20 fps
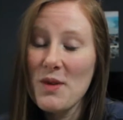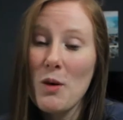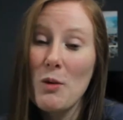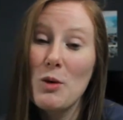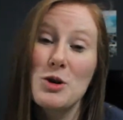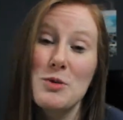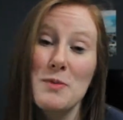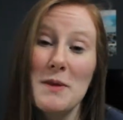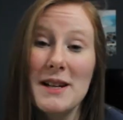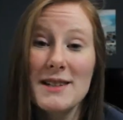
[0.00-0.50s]

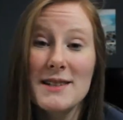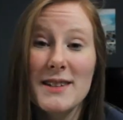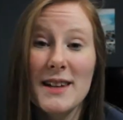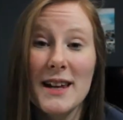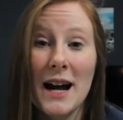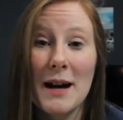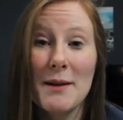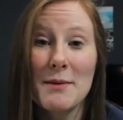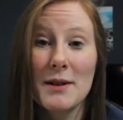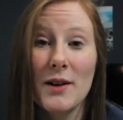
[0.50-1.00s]
which means
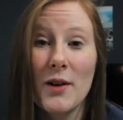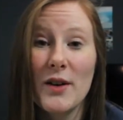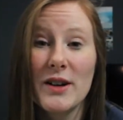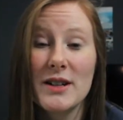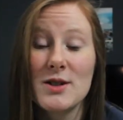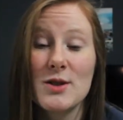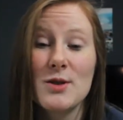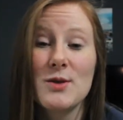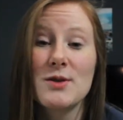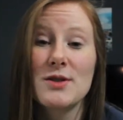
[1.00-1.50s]
that I'm
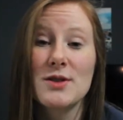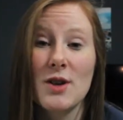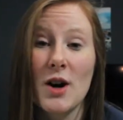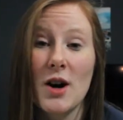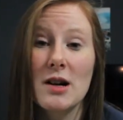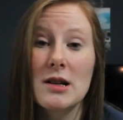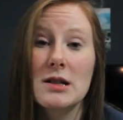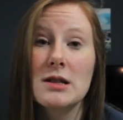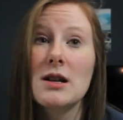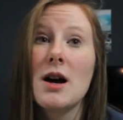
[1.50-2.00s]
going to
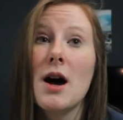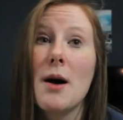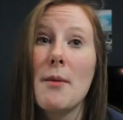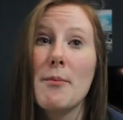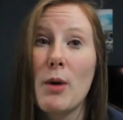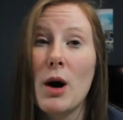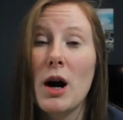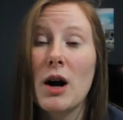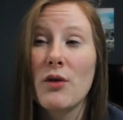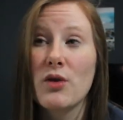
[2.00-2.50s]
start
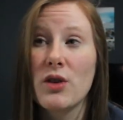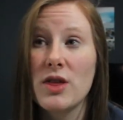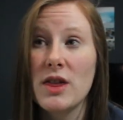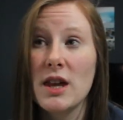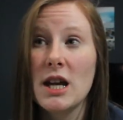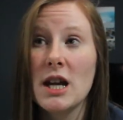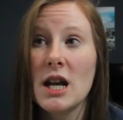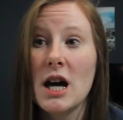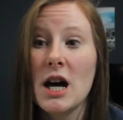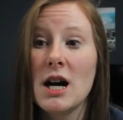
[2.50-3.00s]
Mark of
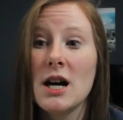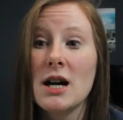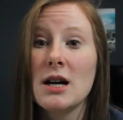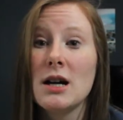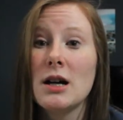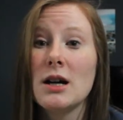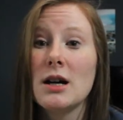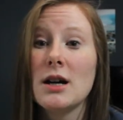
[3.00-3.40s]
Athena